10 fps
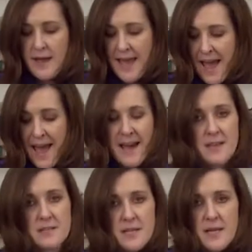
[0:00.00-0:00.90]

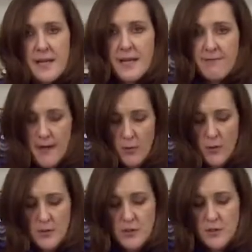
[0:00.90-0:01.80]
hat, if I
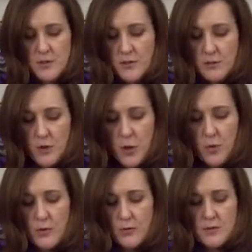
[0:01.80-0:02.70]
wanted to do
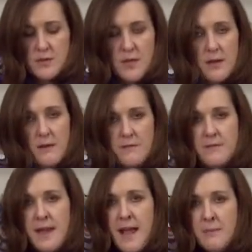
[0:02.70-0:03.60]
corners of
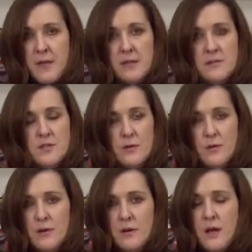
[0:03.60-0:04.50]
napkins
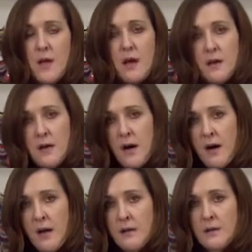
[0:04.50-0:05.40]
or a
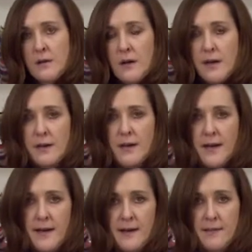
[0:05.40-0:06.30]
collar, a
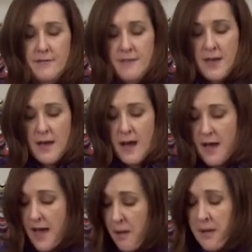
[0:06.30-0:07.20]
cuff.
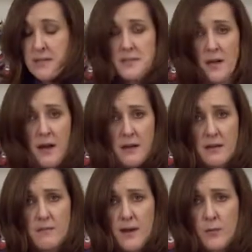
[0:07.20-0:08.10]
How about a
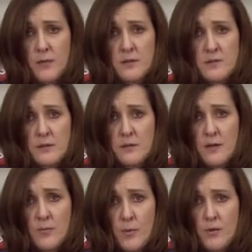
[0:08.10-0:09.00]
sock? If I wanted to
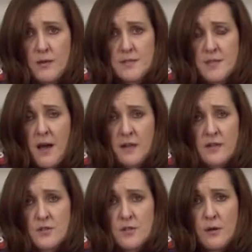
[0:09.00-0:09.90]
embroider a sock,
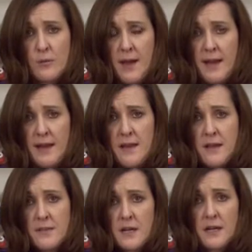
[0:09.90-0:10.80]
there's no way
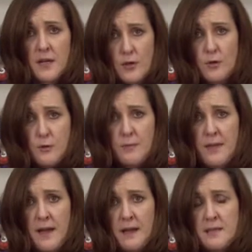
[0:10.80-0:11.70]
that I could hoop
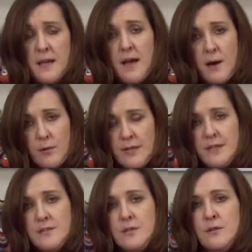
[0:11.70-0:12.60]
that. I would
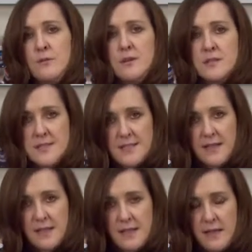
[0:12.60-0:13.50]
need to
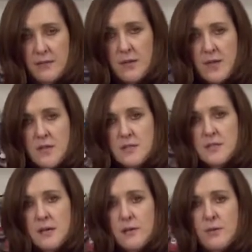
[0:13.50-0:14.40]
stick it down.
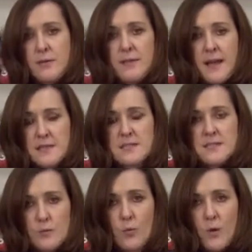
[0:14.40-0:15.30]
So
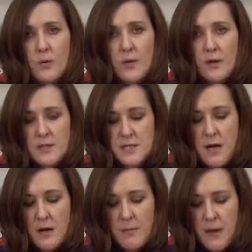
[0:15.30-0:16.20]
that's what we're going to
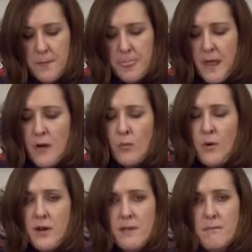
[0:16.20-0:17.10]
talk about.
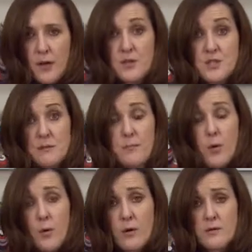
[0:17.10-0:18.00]
One of the most
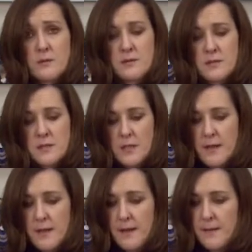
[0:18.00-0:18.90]
important
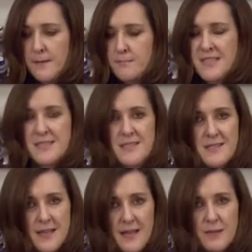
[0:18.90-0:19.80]

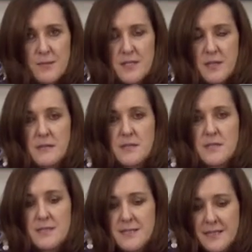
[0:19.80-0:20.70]
steps in
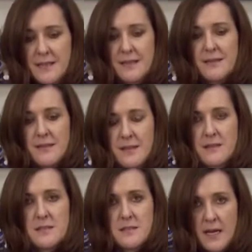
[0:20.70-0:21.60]
sticking
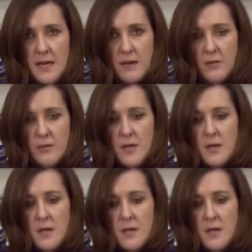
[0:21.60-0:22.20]
things down